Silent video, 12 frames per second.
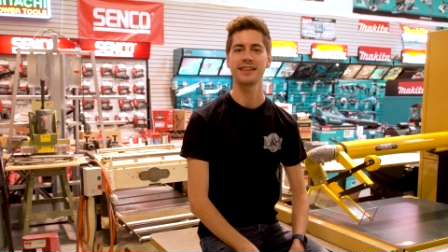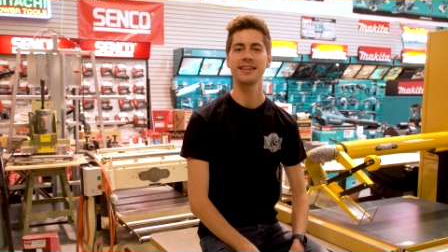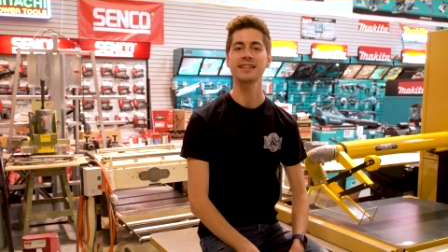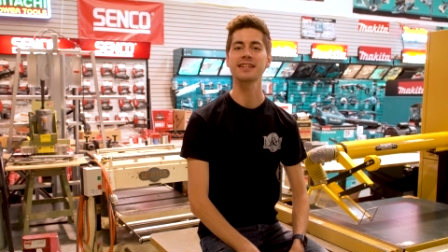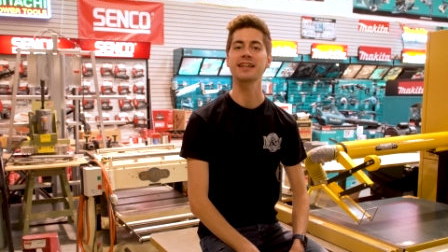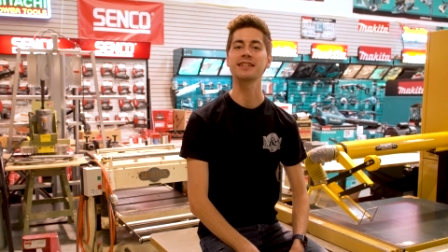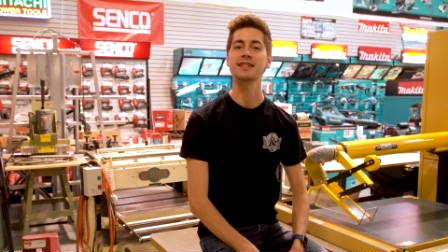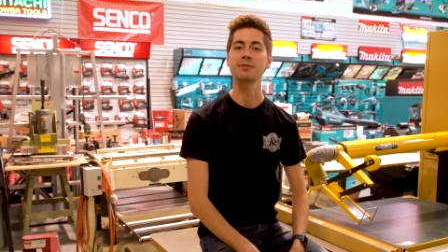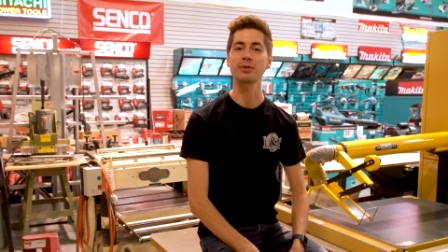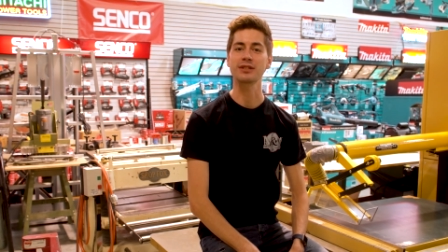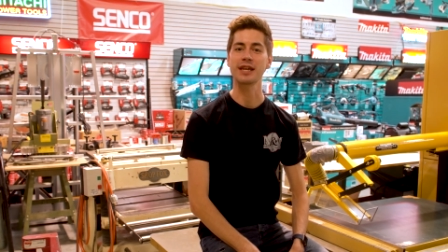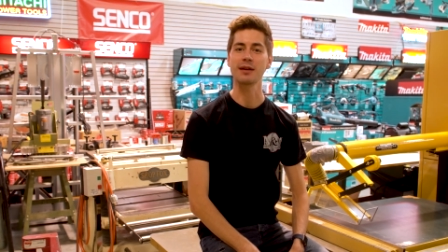Things like a
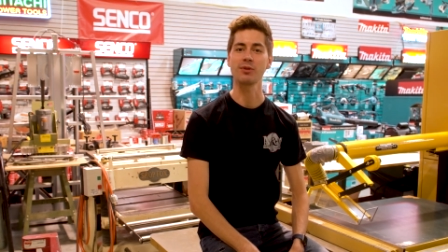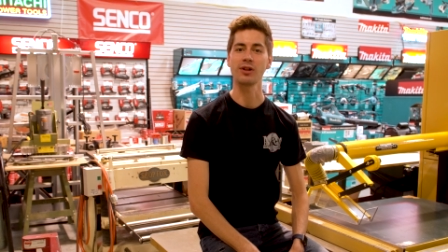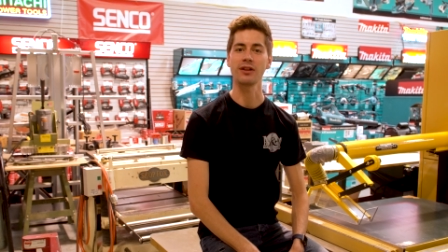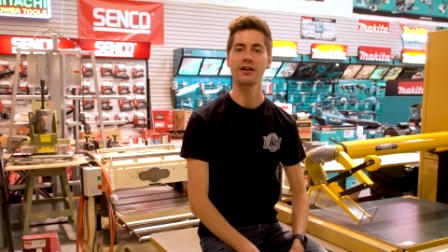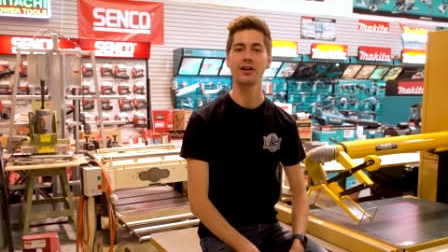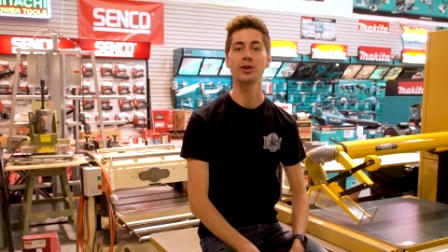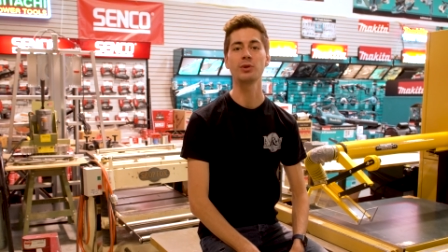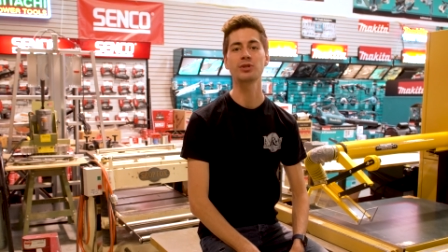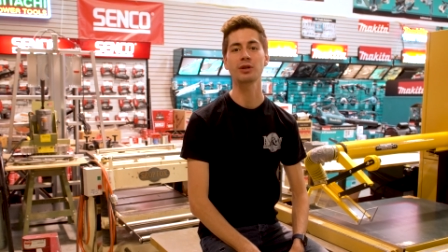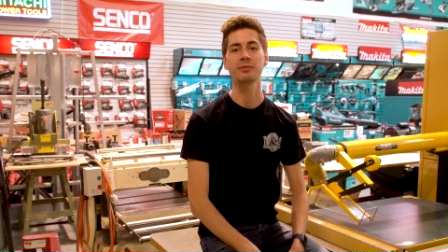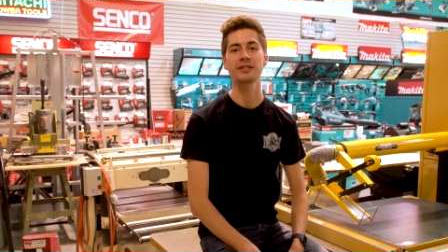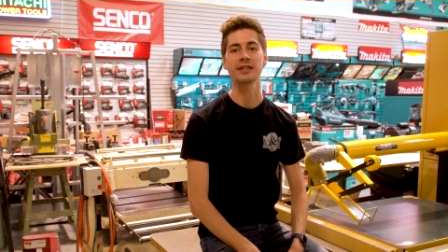deeper table, a new
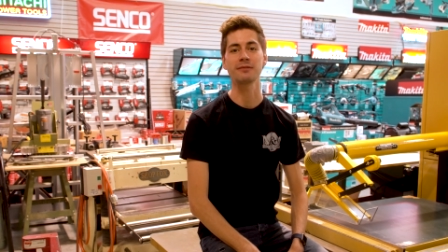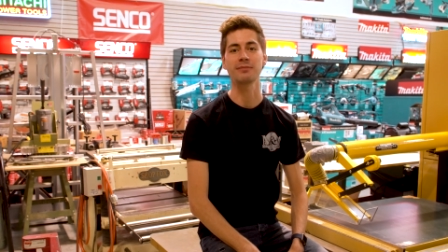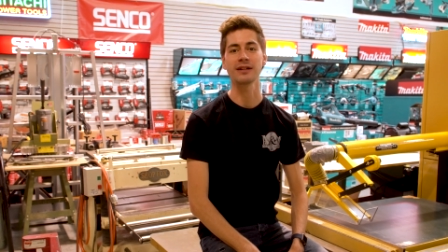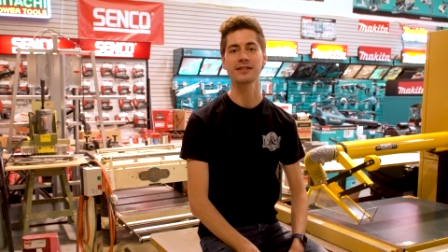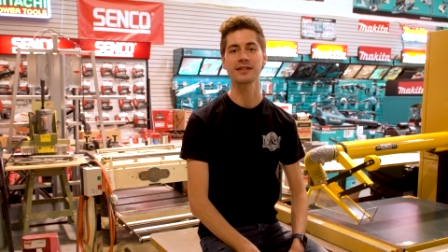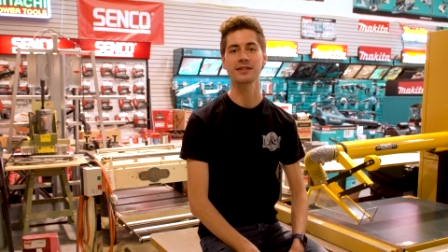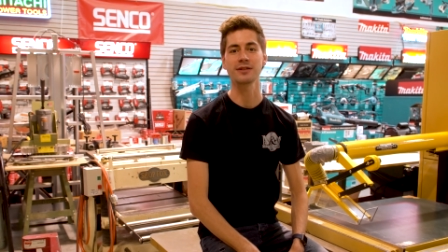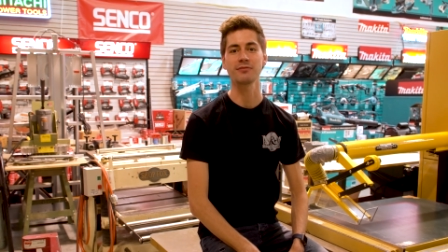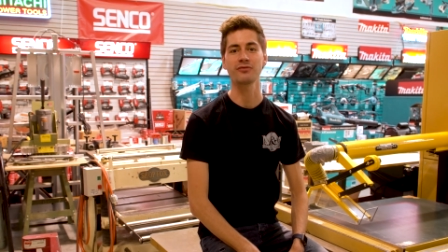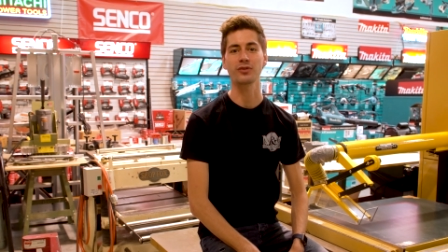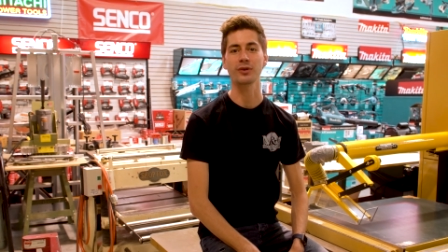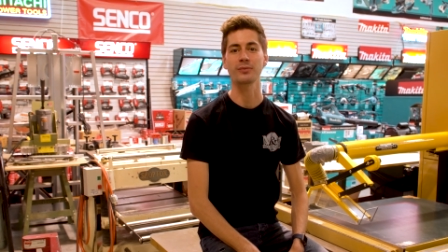serpentine belt system
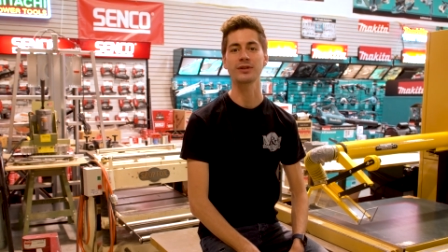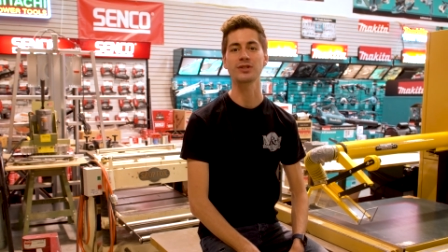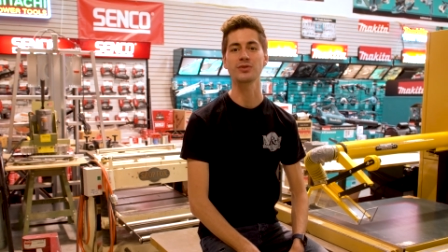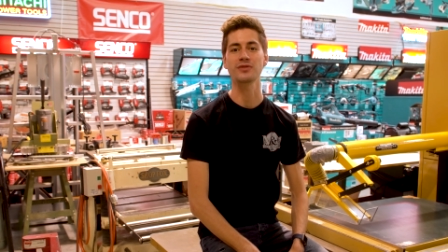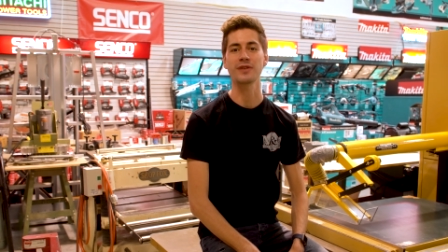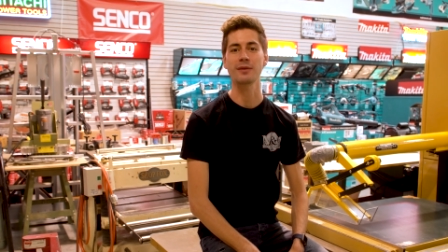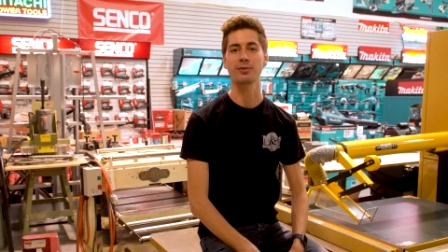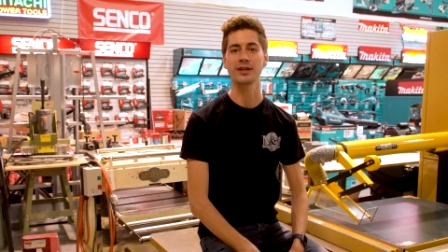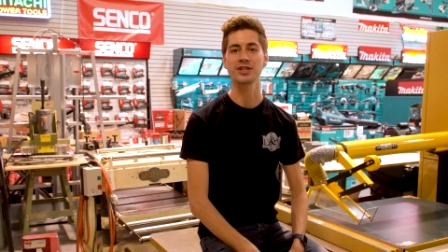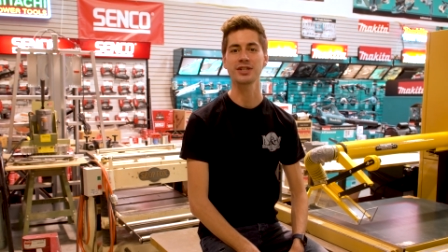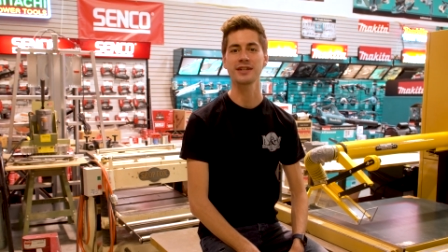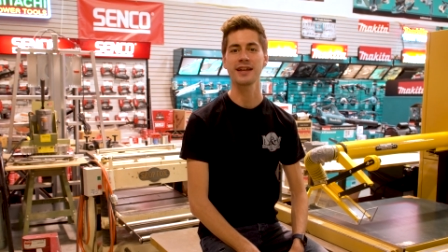for reduced
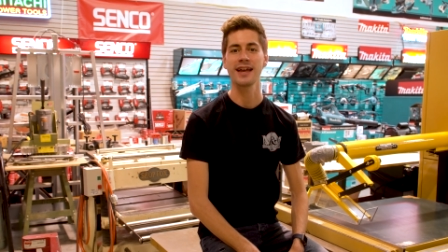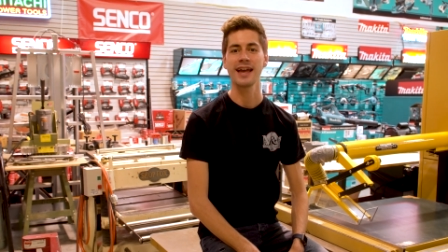vibration,